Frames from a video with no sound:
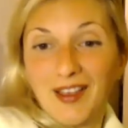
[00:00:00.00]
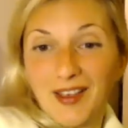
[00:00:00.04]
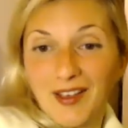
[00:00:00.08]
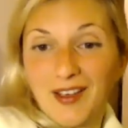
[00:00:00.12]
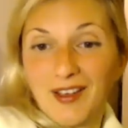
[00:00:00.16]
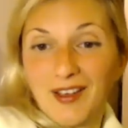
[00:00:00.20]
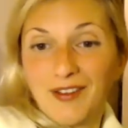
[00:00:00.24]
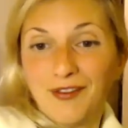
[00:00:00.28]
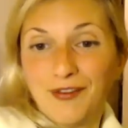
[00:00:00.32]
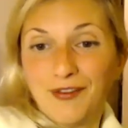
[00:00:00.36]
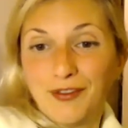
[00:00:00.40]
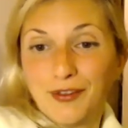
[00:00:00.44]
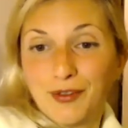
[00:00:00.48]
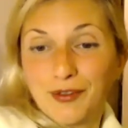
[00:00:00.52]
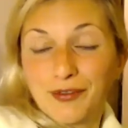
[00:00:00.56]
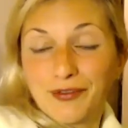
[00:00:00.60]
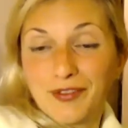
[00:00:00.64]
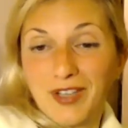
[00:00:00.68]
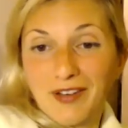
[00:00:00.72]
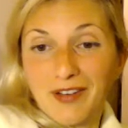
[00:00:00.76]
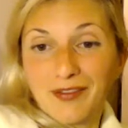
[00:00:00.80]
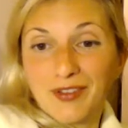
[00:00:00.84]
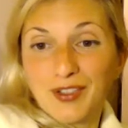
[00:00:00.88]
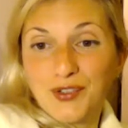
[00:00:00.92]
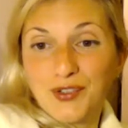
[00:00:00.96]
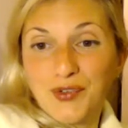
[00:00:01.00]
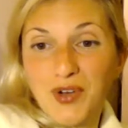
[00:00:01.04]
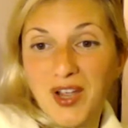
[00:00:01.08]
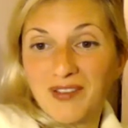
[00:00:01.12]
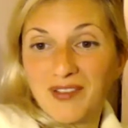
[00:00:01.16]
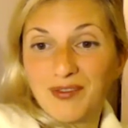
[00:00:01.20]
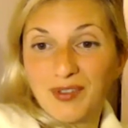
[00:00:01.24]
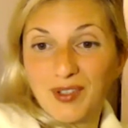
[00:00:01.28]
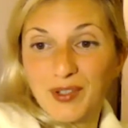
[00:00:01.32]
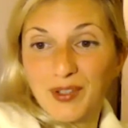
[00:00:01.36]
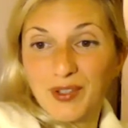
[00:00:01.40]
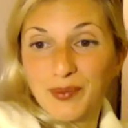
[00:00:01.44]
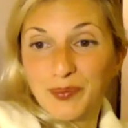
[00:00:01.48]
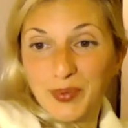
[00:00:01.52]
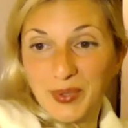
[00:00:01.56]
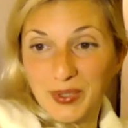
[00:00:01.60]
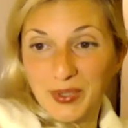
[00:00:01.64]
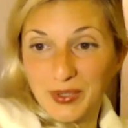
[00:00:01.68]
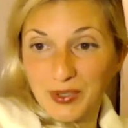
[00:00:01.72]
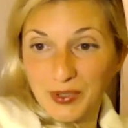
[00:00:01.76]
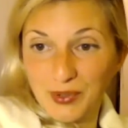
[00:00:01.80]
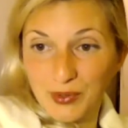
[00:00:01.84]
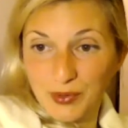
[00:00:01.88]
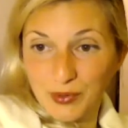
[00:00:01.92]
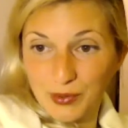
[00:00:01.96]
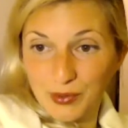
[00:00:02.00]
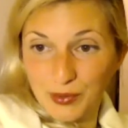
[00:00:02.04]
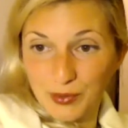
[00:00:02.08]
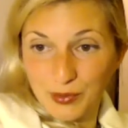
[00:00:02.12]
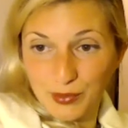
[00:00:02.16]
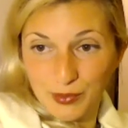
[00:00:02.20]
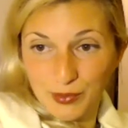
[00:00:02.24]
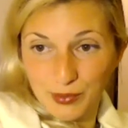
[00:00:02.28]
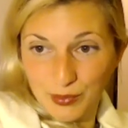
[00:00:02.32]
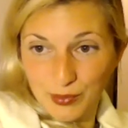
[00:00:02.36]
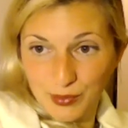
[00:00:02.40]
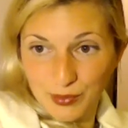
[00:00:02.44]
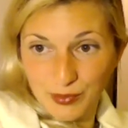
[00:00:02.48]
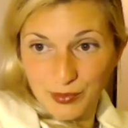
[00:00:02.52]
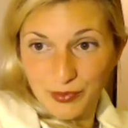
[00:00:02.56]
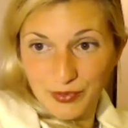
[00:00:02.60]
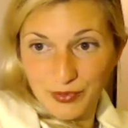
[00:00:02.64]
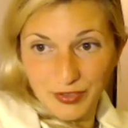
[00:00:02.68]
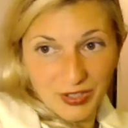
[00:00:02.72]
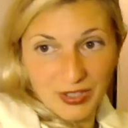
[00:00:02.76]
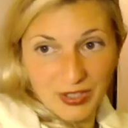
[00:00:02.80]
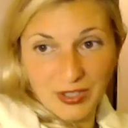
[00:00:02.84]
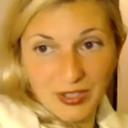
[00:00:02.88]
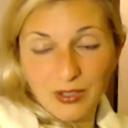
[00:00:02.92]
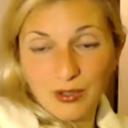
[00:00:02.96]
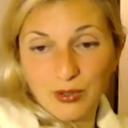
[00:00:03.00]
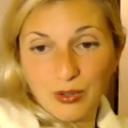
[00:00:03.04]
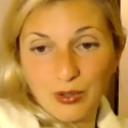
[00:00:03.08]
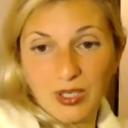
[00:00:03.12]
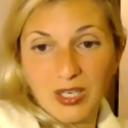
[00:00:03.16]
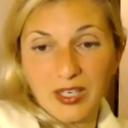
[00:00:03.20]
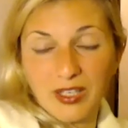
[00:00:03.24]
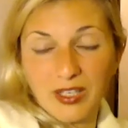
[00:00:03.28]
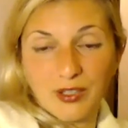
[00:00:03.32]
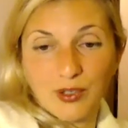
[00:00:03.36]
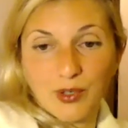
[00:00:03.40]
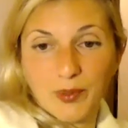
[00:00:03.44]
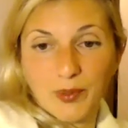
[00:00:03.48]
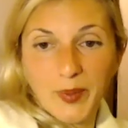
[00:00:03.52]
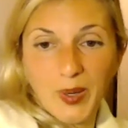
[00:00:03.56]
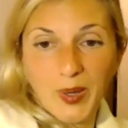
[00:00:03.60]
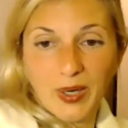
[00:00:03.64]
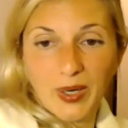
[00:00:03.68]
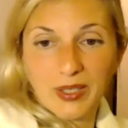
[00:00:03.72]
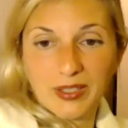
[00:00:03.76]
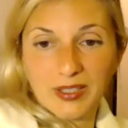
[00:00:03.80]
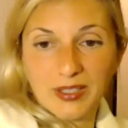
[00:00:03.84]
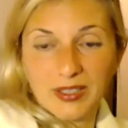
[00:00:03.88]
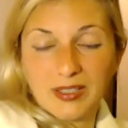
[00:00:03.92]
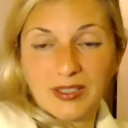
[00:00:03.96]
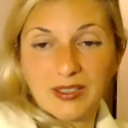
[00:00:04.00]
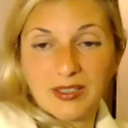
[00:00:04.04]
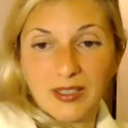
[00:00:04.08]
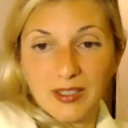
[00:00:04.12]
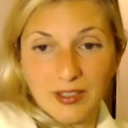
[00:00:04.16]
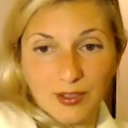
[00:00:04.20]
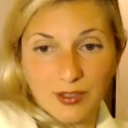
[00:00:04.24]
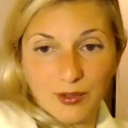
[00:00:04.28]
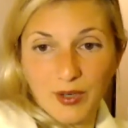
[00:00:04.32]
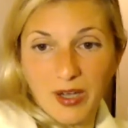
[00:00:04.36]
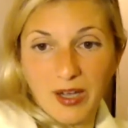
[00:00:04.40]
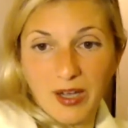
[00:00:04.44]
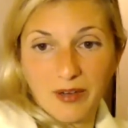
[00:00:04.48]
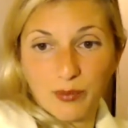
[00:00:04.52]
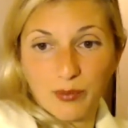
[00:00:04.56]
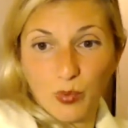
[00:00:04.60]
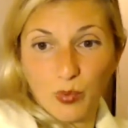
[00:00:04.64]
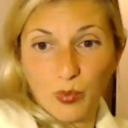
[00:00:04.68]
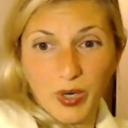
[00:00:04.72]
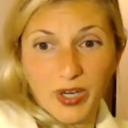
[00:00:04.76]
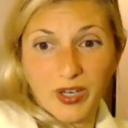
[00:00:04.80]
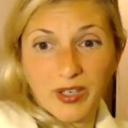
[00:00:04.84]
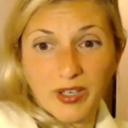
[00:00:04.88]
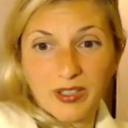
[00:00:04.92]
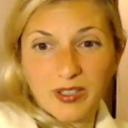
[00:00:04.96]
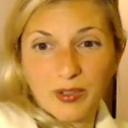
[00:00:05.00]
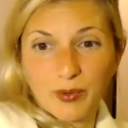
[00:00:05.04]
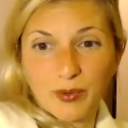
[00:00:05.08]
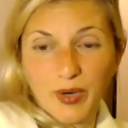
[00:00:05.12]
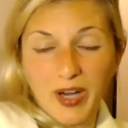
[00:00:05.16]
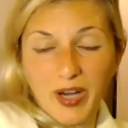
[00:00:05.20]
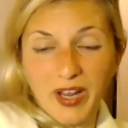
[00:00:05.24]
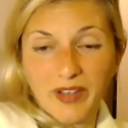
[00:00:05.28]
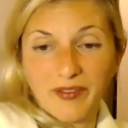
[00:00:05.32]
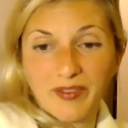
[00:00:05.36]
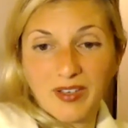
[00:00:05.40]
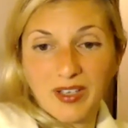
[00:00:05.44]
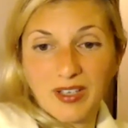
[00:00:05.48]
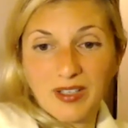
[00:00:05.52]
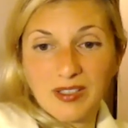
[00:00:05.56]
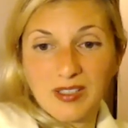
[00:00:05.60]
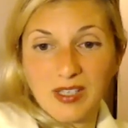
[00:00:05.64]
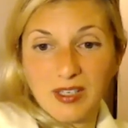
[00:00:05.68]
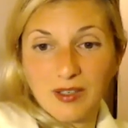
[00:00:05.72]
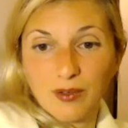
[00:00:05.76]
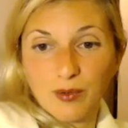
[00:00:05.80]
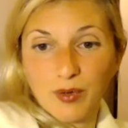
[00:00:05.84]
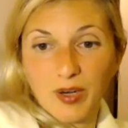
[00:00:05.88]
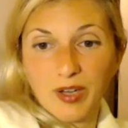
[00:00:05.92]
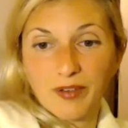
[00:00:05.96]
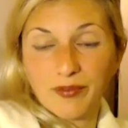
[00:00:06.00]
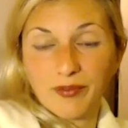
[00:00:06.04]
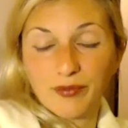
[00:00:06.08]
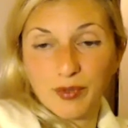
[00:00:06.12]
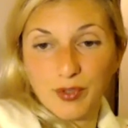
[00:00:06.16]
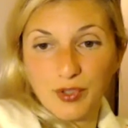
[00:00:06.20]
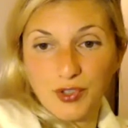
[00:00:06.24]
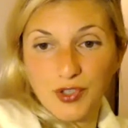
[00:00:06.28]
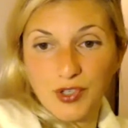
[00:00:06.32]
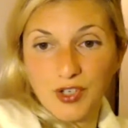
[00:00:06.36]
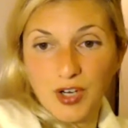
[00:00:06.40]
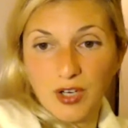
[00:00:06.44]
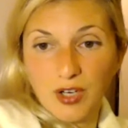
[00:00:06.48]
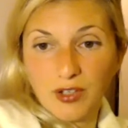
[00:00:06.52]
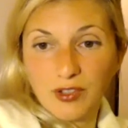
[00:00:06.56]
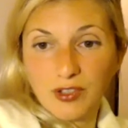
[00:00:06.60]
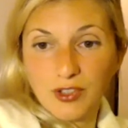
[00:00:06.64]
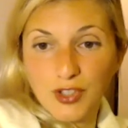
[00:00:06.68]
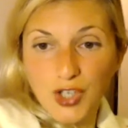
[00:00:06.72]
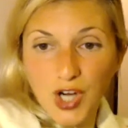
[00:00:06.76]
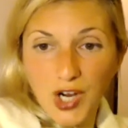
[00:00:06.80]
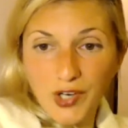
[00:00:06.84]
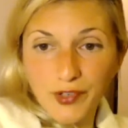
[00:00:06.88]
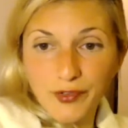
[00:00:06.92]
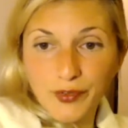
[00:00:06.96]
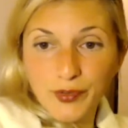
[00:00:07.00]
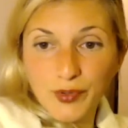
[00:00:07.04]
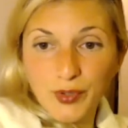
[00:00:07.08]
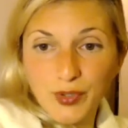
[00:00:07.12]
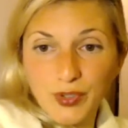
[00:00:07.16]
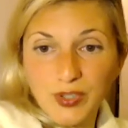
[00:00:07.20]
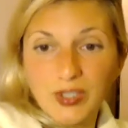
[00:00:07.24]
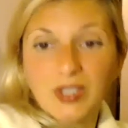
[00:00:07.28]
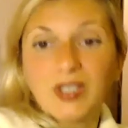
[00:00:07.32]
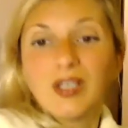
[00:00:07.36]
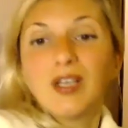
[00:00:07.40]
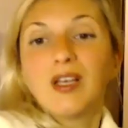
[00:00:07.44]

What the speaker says: If you've never traveled but you feel to clean your body and you have weird cravings and crave for junk food,